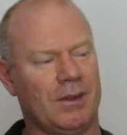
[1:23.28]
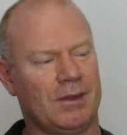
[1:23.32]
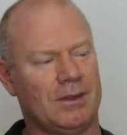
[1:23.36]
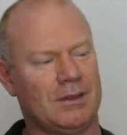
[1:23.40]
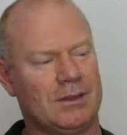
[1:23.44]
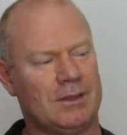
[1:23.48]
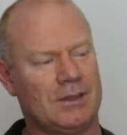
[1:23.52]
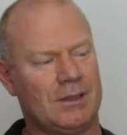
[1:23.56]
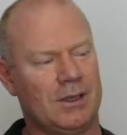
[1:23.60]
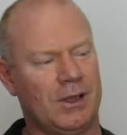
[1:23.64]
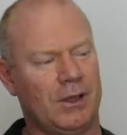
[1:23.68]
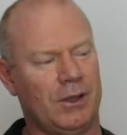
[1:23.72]

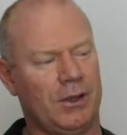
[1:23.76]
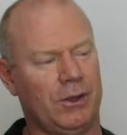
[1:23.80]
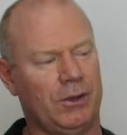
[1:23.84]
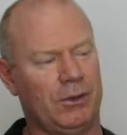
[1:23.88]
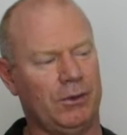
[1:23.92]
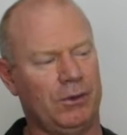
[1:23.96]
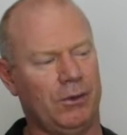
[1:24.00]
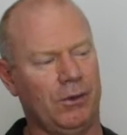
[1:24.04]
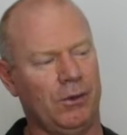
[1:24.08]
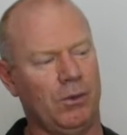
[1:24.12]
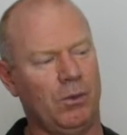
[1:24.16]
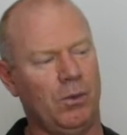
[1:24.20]

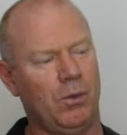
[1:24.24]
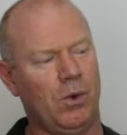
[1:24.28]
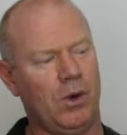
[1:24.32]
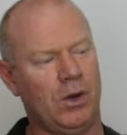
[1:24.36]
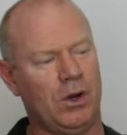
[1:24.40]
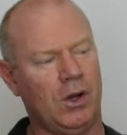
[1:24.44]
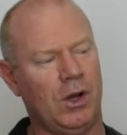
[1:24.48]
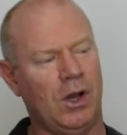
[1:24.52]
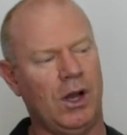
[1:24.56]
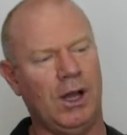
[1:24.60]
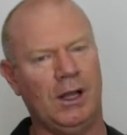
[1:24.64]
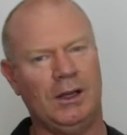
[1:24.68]
So what
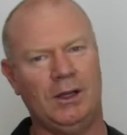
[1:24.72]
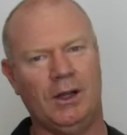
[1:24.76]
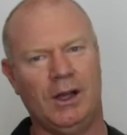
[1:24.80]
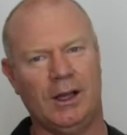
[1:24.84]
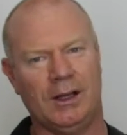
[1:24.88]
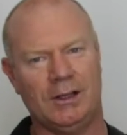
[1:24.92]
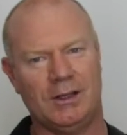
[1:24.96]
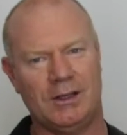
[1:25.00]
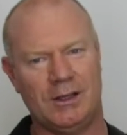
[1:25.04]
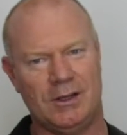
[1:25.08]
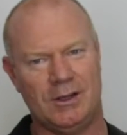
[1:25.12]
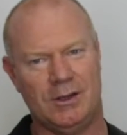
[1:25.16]
I
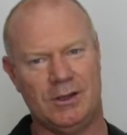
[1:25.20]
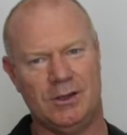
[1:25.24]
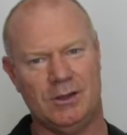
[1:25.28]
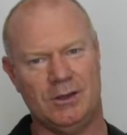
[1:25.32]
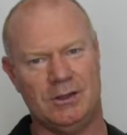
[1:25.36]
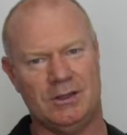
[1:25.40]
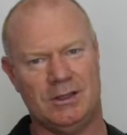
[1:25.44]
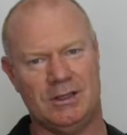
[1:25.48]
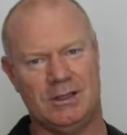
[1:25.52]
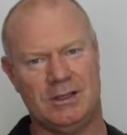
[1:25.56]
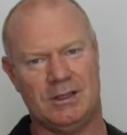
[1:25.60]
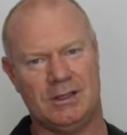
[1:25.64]
like to
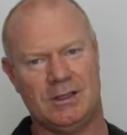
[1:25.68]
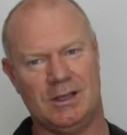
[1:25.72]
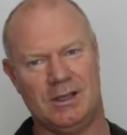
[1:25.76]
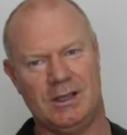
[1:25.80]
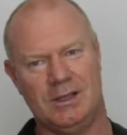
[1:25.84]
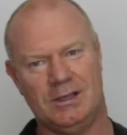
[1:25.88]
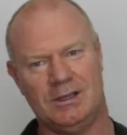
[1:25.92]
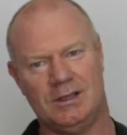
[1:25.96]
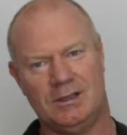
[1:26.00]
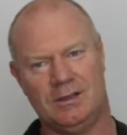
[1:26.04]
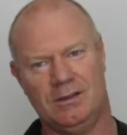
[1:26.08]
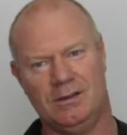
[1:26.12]
use
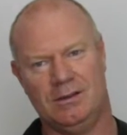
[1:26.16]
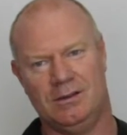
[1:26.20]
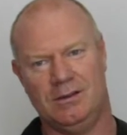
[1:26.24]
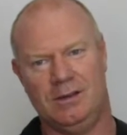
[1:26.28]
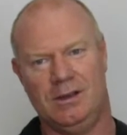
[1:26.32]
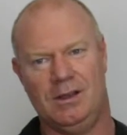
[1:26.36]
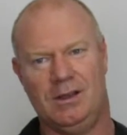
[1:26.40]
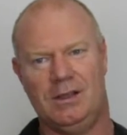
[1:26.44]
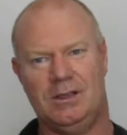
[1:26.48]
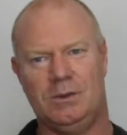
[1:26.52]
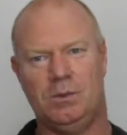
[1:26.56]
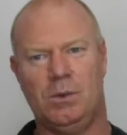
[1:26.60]

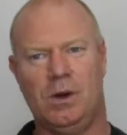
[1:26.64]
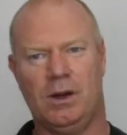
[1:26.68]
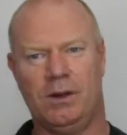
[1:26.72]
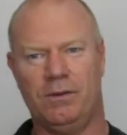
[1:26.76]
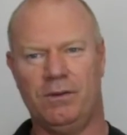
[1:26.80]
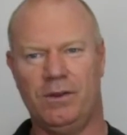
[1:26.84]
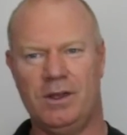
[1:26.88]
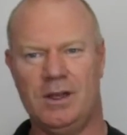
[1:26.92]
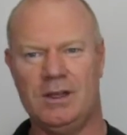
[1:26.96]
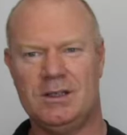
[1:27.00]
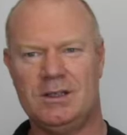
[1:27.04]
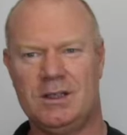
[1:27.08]
is one
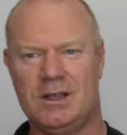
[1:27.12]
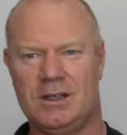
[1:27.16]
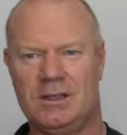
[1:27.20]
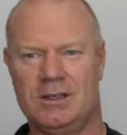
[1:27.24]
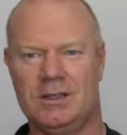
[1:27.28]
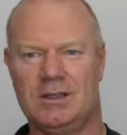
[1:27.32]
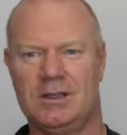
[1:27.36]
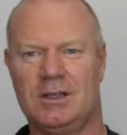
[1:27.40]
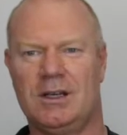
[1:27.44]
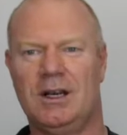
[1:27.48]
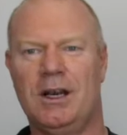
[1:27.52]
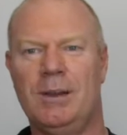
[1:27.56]
of these things,
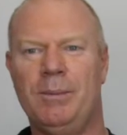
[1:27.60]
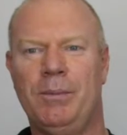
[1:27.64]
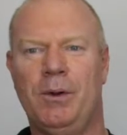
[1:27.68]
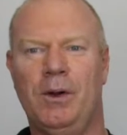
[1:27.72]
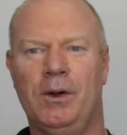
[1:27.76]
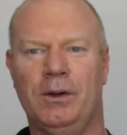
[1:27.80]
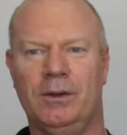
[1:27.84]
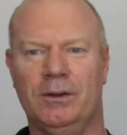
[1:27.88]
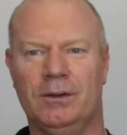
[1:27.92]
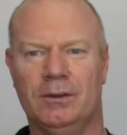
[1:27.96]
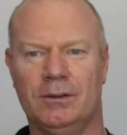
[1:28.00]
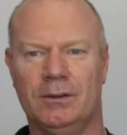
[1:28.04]
as a
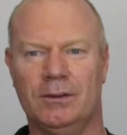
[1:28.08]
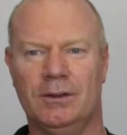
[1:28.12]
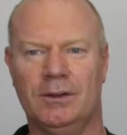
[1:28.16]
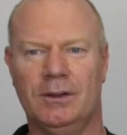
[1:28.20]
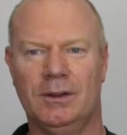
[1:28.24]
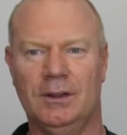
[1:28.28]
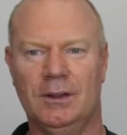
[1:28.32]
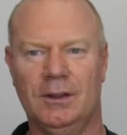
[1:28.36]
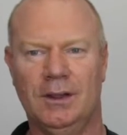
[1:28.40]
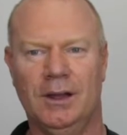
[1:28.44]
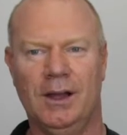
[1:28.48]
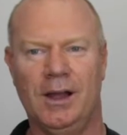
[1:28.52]
clip-on,
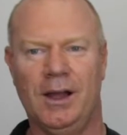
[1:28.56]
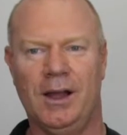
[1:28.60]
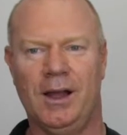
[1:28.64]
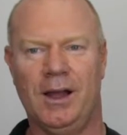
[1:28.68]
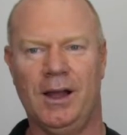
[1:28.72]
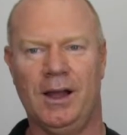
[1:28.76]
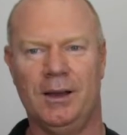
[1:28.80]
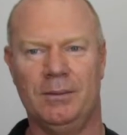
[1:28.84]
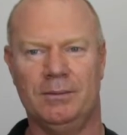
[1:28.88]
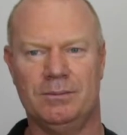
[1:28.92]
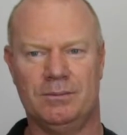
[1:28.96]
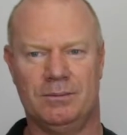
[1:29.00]

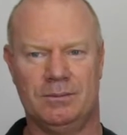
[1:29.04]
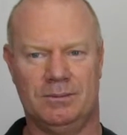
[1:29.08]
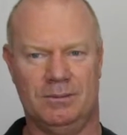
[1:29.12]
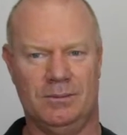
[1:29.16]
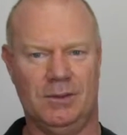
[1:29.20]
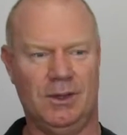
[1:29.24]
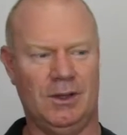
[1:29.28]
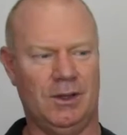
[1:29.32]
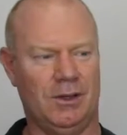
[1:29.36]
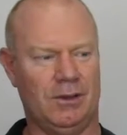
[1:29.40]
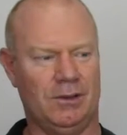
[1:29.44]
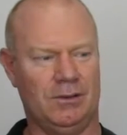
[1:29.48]

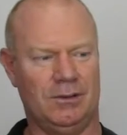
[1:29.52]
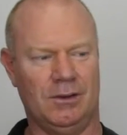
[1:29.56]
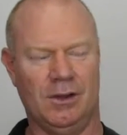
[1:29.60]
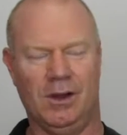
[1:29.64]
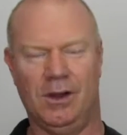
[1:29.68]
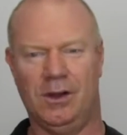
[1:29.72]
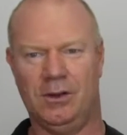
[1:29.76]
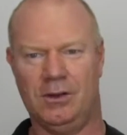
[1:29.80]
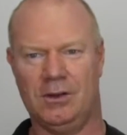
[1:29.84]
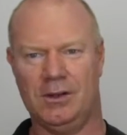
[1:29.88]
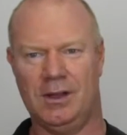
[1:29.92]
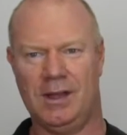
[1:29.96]

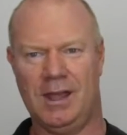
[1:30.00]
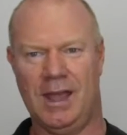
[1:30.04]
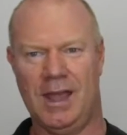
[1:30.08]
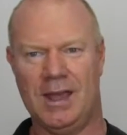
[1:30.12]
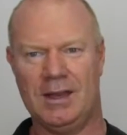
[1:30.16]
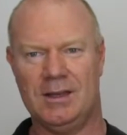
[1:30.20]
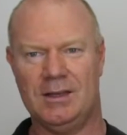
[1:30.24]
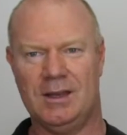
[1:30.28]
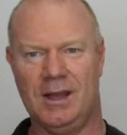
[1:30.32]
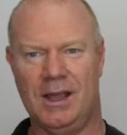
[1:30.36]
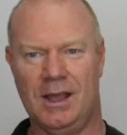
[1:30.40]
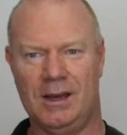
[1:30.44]
onto
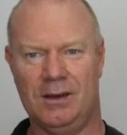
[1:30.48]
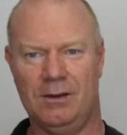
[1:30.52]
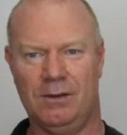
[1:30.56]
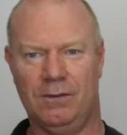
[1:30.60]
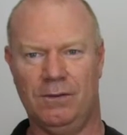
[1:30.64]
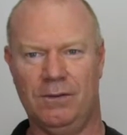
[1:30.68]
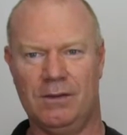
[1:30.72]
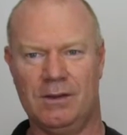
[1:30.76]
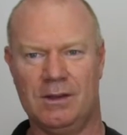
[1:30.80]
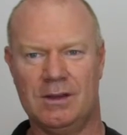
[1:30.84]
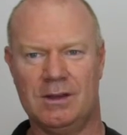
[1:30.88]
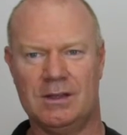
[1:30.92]
the end
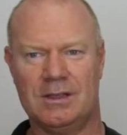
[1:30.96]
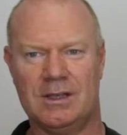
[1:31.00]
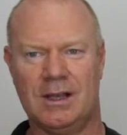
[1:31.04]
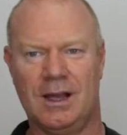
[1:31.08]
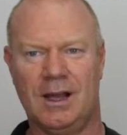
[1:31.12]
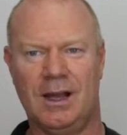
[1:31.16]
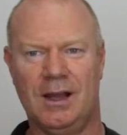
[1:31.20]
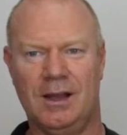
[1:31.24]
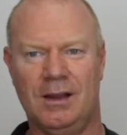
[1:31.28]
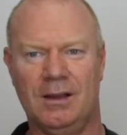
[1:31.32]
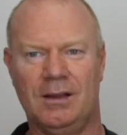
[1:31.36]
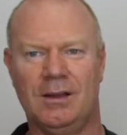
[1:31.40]
of the
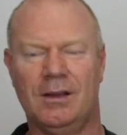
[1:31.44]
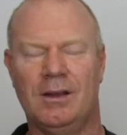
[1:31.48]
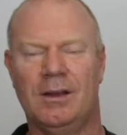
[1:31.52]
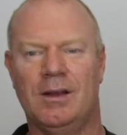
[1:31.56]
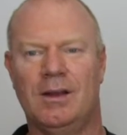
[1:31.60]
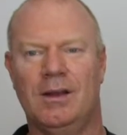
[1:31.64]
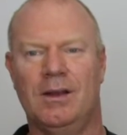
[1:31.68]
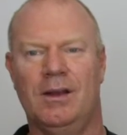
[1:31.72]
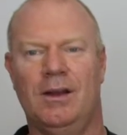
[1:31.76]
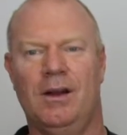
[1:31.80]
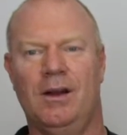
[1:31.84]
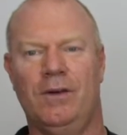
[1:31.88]
guitar.
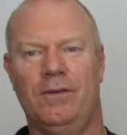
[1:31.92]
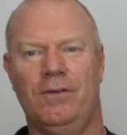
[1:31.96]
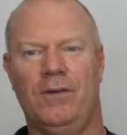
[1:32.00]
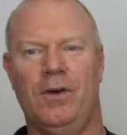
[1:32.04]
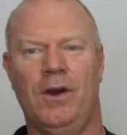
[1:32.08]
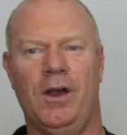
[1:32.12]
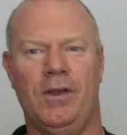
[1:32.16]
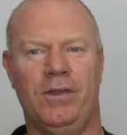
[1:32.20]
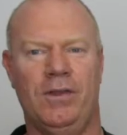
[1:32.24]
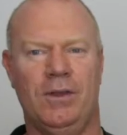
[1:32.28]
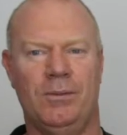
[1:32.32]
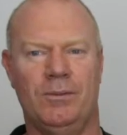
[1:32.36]
I
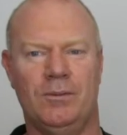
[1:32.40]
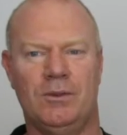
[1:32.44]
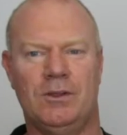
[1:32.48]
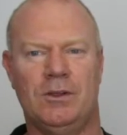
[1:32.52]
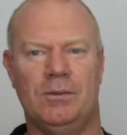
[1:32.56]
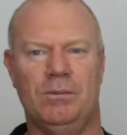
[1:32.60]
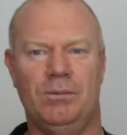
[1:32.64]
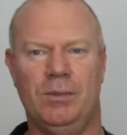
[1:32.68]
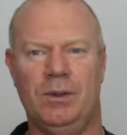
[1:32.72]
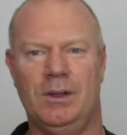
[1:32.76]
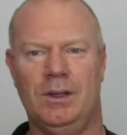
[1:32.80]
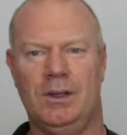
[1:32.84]
find them
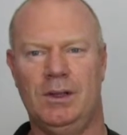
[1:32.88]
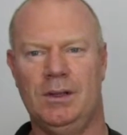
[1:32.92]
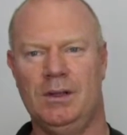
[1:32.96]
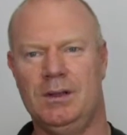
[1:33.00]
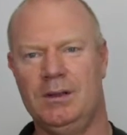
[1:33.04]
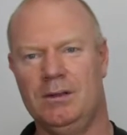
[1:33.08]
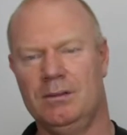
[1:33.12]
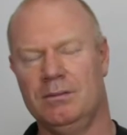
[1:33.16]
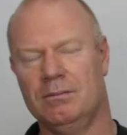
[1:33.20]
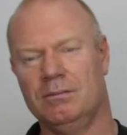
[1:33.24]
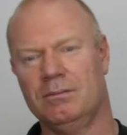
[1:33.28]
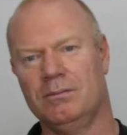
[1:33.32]
to
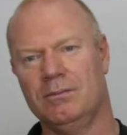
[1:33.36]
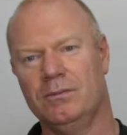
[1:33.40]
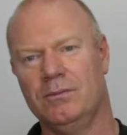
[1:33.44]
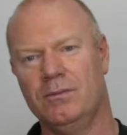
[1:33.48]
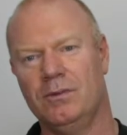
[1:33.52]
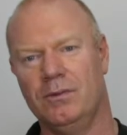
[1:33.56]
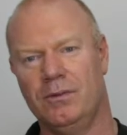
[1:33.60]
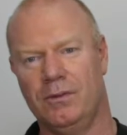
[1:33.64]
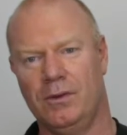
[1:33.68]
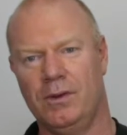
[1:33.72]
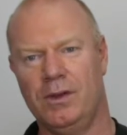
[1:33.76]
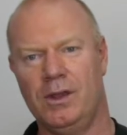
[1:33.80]
be,
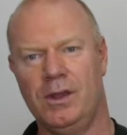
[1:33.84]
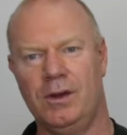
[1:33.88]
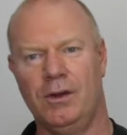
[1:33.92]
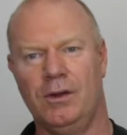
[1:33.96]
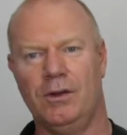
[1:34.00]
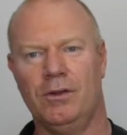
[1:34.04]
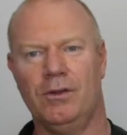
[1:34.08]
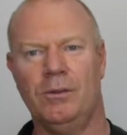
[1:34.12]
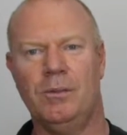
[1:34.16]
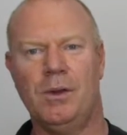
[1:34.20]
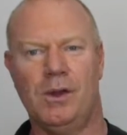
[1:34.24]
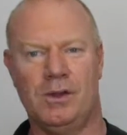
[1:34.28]

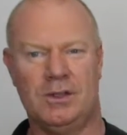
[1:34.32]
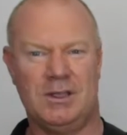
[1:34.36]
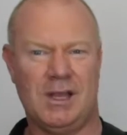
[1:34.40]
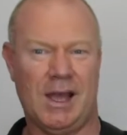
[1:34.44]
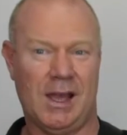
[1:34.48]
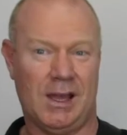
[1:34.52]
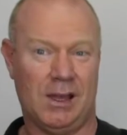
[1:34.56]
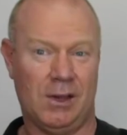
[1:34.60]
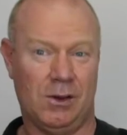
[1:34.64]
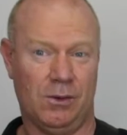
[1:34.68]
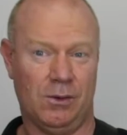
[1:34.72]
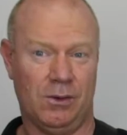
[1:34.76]
the most
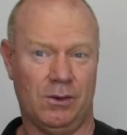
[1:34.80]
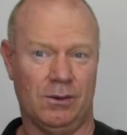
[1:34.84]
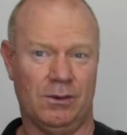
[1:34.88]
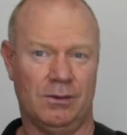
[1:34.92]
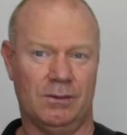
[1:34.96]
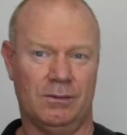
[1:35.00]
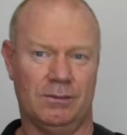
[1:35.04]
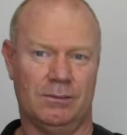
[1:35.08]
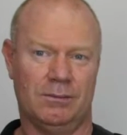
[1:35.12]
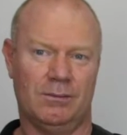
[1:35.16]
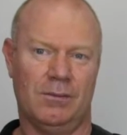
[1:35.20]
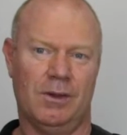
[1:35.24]

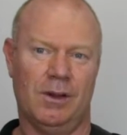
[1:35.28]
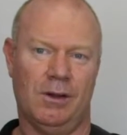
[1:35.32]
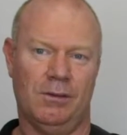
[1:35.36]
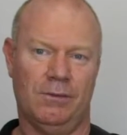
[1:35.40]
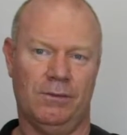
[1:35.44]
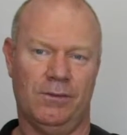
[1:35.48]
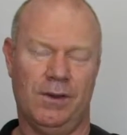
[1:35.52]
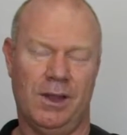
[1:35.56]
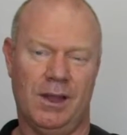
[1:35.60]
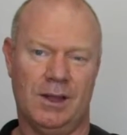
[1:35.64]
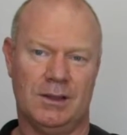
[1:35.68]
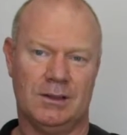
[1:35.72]
accurate
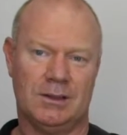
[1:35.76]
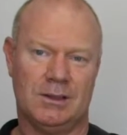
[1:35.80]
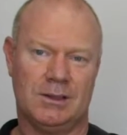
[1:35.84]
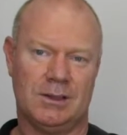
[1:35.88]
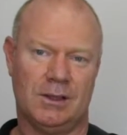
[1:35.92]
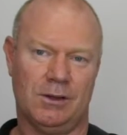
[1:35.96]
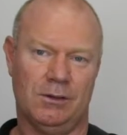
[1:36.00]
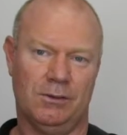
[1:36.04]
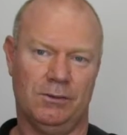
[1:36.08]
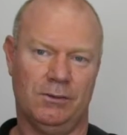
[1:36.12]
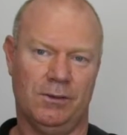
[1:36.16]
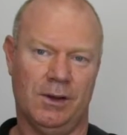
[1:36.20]
I've found
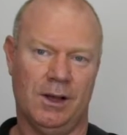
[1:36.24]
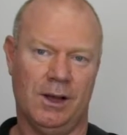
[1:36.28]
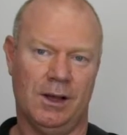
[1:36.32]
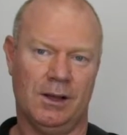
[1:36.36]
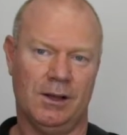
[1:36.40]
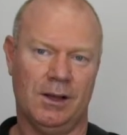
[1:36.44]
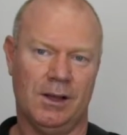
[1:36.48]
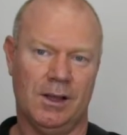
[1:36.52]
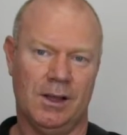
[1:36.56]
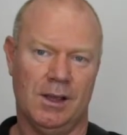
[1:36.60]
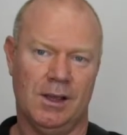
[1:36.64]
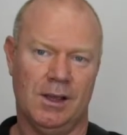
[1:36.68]
so far.